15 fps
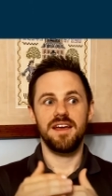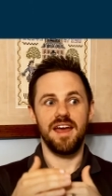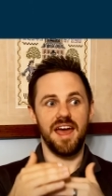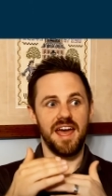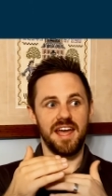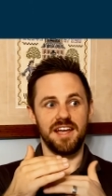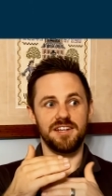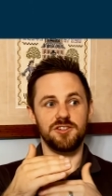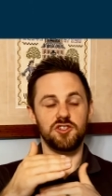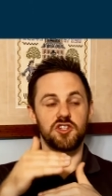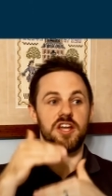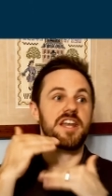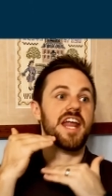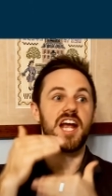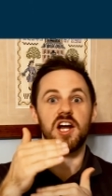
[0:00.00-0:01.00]
a
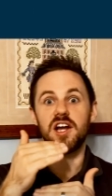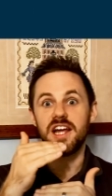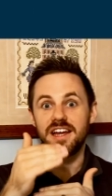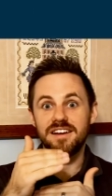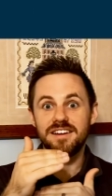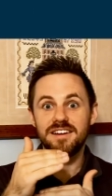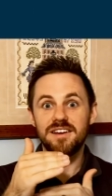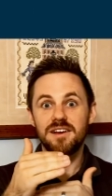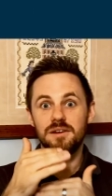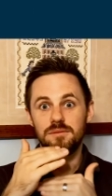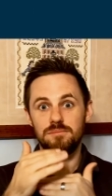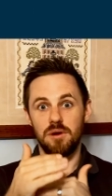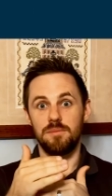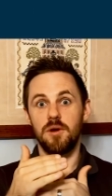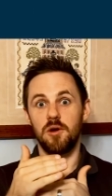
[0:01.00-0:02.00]
generic
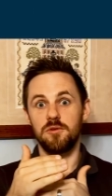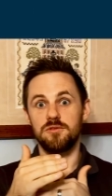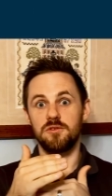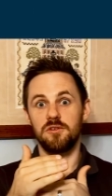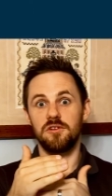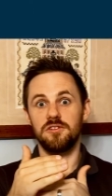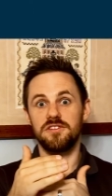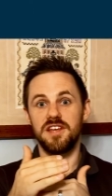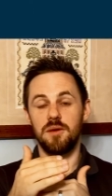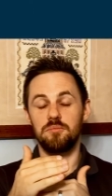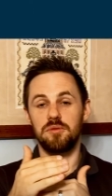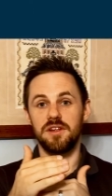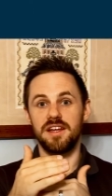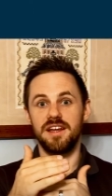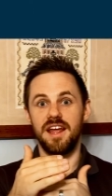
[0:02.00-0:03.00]
proposal
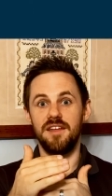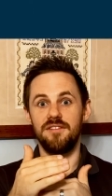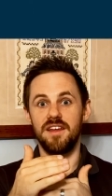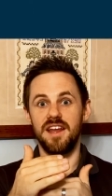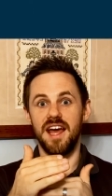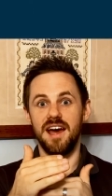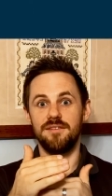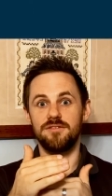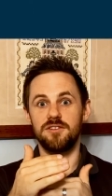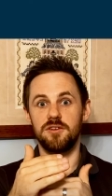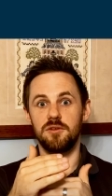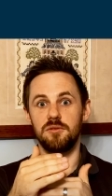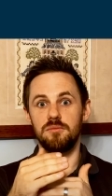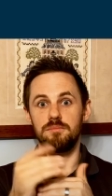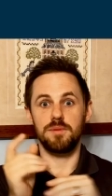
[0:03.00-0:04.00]
template and then have
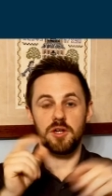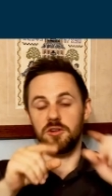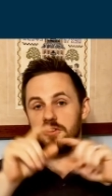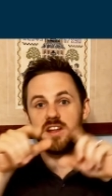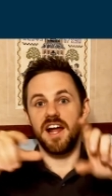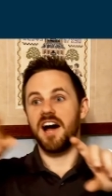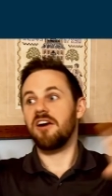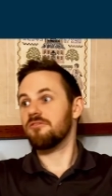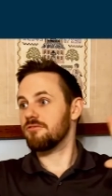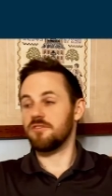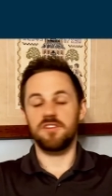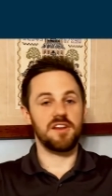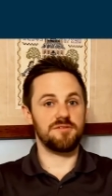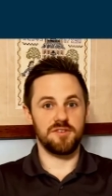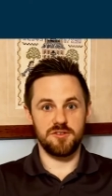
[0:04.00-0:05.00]
to build it out for
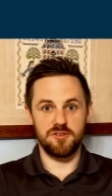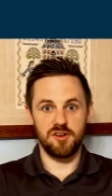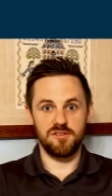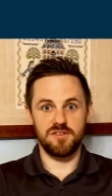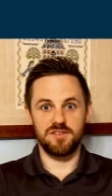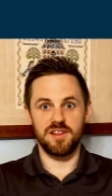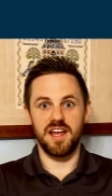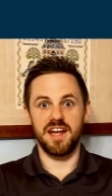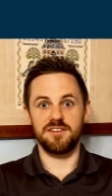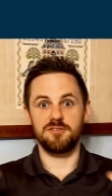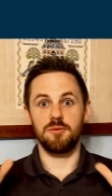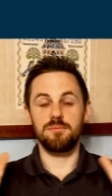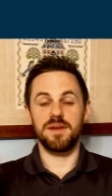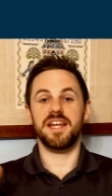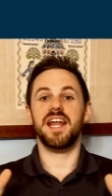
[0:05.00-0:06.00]
the different service lines.
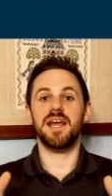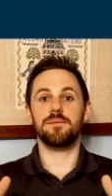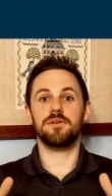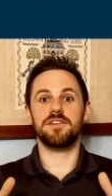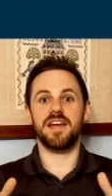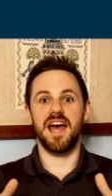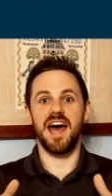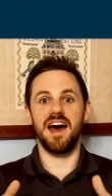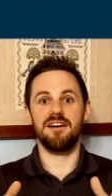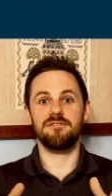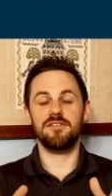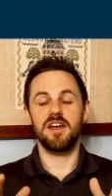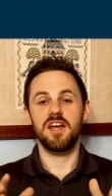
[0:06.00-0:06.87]
So being able to have